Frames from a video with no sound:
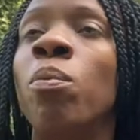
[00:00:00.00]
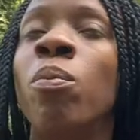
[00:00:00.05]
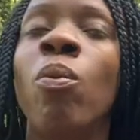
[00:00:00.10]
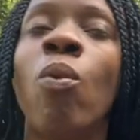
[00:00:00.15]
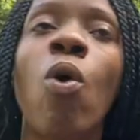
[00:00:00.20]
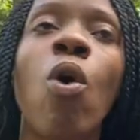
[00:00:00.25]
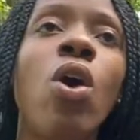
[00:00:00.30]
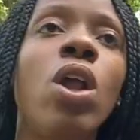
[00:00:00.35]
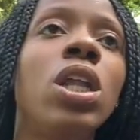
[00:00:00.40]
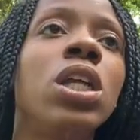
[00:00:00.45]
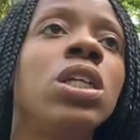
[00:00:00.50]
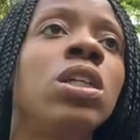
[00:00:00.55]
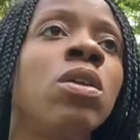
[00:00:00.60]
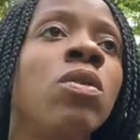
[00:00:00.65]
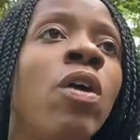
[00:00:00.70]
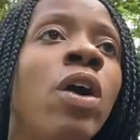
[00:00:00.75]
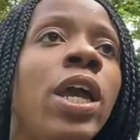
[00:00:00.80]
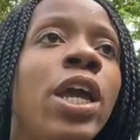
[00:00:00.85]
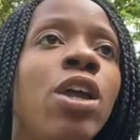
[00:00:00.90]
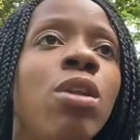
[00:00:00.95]
all the
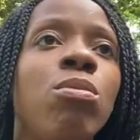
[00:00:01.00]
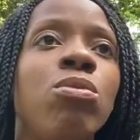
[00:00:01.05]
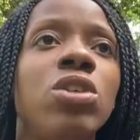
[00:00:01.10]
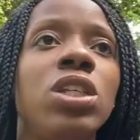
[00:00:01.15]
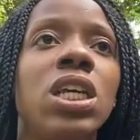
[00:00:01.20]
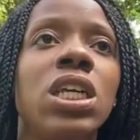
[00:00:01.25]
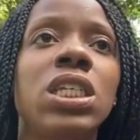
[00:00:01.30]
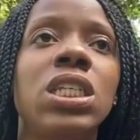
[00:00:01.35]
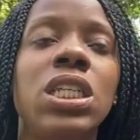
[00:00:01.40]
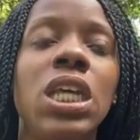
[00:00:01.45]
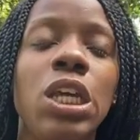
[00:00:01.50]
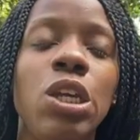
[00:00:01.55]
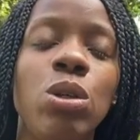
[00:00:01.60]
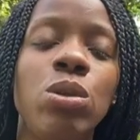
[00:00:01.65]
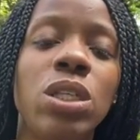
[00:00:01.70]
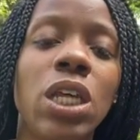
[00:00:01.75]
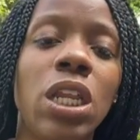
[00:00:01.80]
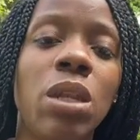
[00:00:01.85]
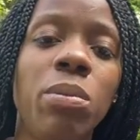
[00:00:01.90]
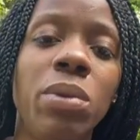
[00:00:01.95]
animals are extinct. You
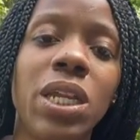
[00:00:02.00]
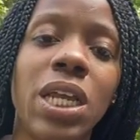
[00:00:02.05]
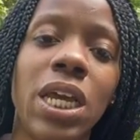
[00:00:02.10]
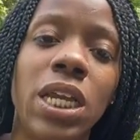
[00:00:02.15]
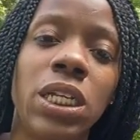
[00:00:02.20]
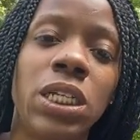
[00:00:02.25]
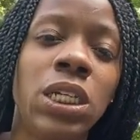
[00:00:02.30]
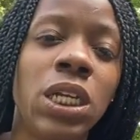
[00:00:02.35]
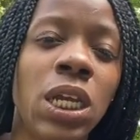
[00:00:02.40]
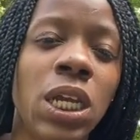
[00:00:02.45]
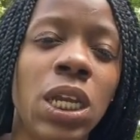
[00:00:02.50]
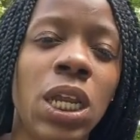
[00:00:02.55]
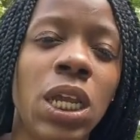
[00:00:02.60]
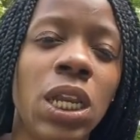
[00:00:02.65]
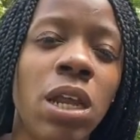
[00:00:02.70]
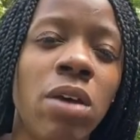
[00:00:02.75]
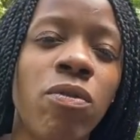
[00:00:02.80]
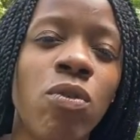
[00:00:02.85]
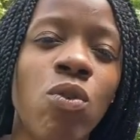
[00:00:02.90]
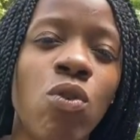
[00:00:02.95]
telling me that a chicken ain't
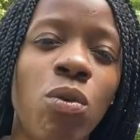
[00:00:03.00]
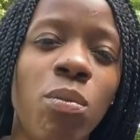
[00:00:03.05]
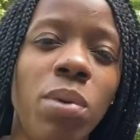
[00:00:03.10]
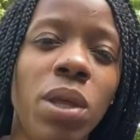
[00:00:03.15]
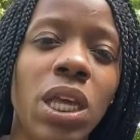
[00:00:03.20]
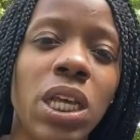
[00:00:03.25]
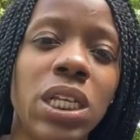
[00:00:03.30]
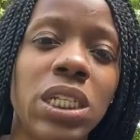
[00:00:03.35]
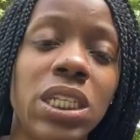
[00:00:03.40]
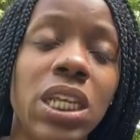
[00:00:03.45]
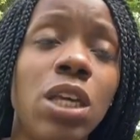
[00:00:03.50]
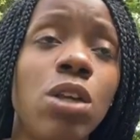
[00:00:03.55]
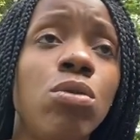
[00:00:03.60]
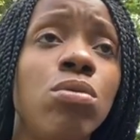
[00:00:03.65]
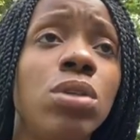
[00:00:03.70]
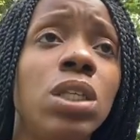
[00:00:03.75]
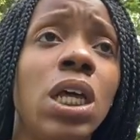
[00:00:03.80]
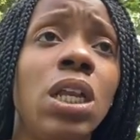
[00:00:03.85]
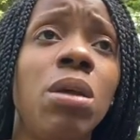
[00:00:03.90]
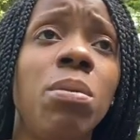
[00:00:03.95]
never gonna be extinct. You
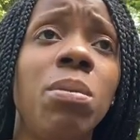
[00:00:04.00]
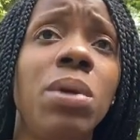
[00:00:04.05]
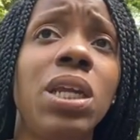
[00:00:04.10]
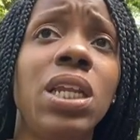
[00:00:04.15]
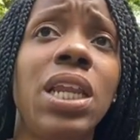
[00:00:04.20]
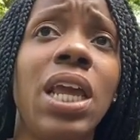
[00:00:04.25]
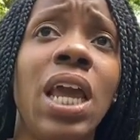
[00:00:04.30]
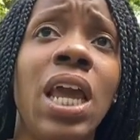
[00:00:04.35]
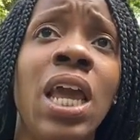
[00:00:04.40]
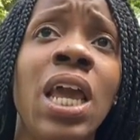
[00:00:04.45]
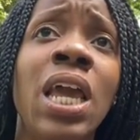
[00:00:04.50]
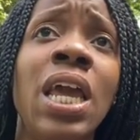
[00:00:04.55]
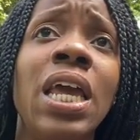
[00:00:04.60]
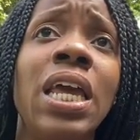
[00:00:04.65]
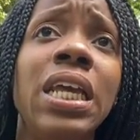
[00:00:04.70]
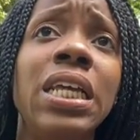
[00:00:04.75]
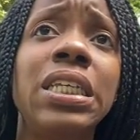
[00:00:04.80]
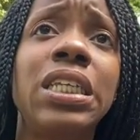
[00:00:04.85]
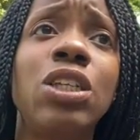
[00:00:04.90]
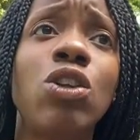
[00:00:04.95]
telling me that
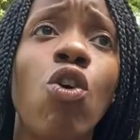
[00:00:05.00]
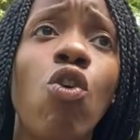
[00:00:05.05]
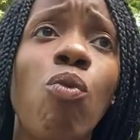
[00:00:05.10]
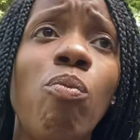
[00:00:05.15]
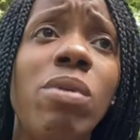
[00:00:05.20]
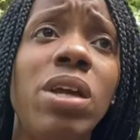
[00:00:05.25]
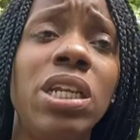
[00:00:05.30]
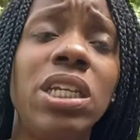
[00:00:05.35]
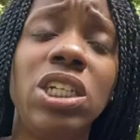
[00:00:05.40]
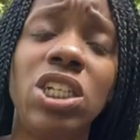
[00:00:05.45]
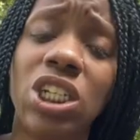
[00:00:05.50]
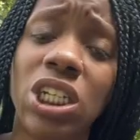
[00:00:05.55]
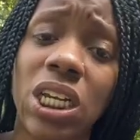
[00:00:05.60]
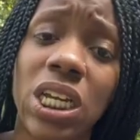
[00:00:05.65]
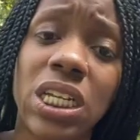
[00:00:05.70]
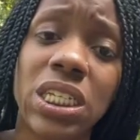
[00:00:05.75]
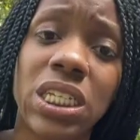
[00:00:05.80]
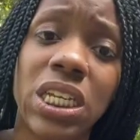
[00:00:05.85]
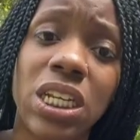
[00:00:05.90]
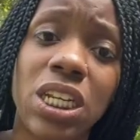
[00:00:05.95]
it's so many
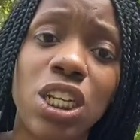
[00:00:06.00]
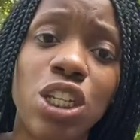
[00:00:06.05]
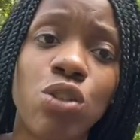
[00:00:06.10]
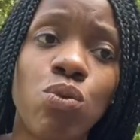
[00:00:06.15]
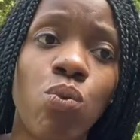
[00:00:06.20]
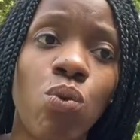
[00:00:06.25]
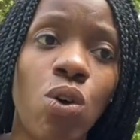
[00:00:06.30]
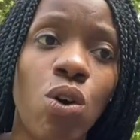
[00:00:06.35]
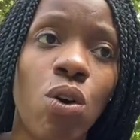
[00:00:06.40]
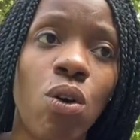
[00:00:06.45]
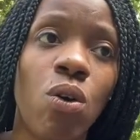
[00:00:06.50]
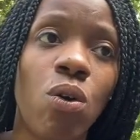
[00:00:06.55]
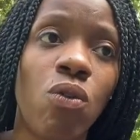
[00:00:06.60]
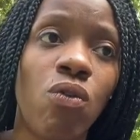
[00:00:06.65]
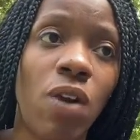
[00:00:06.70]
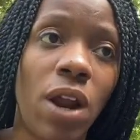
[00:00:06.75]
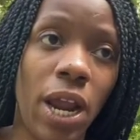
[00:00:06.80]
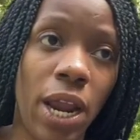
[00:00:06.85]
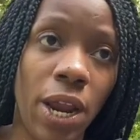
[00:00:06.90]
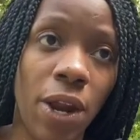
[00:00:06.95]
chickens in this world,
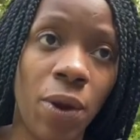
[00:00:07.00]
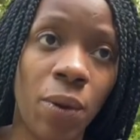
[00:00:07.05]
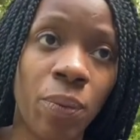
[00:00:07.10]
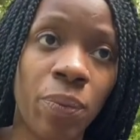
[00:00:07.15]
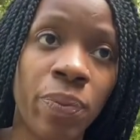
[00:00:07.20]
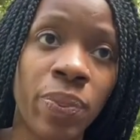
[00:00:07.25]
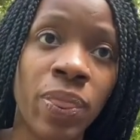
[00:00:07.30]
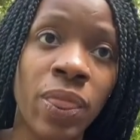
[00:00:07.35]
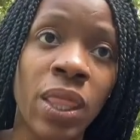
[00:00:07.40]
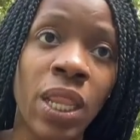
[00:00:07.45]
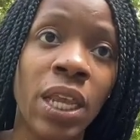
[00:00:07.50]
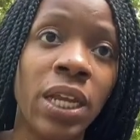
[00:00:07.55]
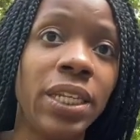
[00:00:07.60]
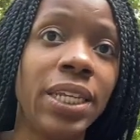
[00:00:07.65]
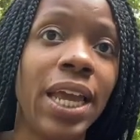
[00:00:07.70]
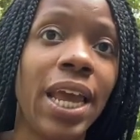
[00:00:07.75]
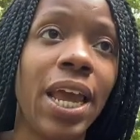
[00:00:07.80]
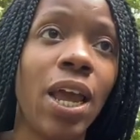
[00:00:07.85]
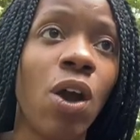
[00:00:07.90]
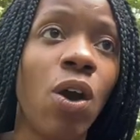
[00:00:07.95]
right,
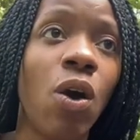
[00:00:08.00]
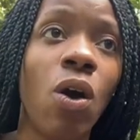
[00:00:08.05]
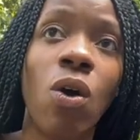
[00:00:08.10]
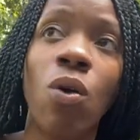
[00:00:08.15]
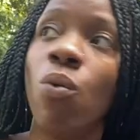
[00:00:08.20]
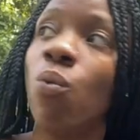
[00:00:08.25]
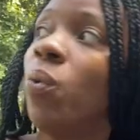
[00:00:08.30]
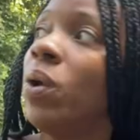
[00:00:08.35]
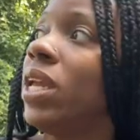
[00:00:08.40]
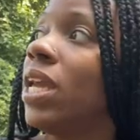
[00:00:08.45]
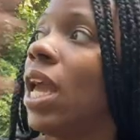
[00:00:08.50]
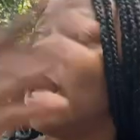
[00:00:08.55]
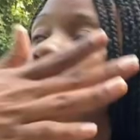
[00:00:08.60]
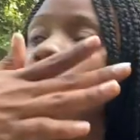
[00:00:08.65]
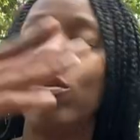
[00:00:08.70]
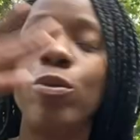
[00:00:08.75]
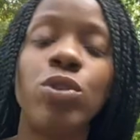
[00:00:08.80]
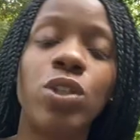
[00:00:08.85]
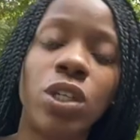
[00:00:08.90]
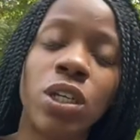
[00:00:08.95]
that we
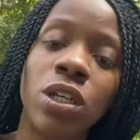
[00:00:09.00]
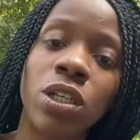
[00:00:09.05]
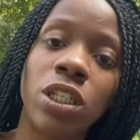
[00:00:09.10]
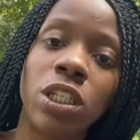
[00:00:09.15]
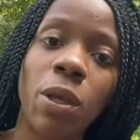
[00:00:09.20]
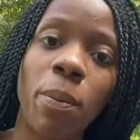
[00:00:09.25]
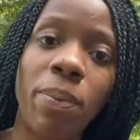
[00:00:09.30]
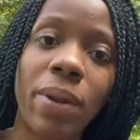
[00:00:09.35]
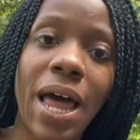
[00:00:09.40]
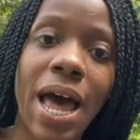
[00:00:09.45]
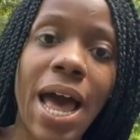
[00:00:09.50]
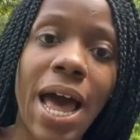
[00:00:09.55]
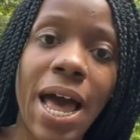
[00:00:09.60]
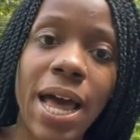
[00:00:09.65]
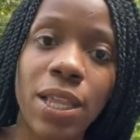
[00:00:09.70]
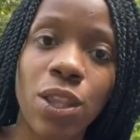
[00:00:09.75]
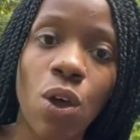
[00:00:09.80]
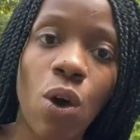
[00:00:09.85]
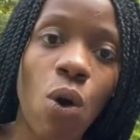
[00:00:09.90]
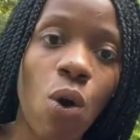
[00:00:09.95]
able to supply
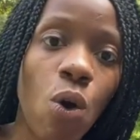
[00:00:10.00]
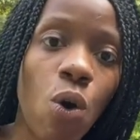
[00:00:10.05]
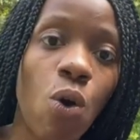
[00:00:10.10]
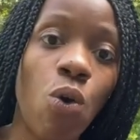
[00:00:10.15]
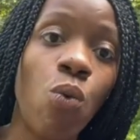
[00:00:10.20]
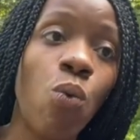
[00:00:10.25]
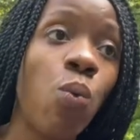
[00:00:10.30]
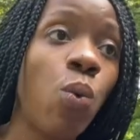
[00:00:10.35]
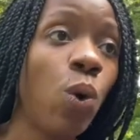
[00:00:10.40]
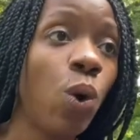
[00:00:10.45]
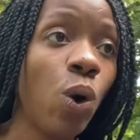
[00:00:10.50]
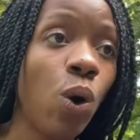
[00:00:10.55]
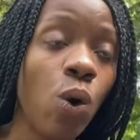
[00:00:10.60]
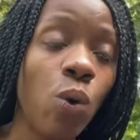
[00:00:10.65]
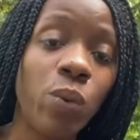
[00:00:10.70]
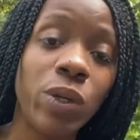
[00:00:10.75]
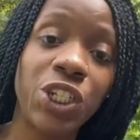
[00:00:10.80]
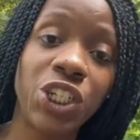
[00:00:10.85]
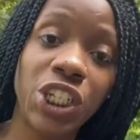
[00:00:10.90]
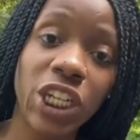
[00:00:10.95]
the whole world
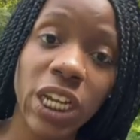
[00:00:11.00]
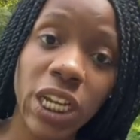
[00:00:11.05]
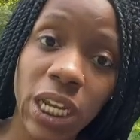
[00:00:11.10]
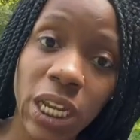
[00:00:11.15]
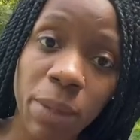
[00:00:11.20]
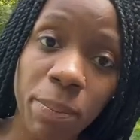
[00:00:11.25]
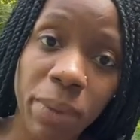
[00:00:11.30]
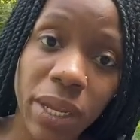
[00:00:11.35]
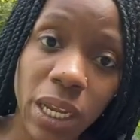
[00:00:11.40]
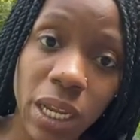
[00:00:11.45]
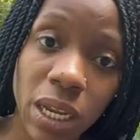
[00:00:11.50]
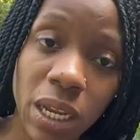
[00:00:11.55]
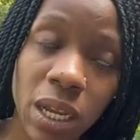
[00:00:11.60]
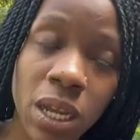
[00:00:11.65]
with chicken meat.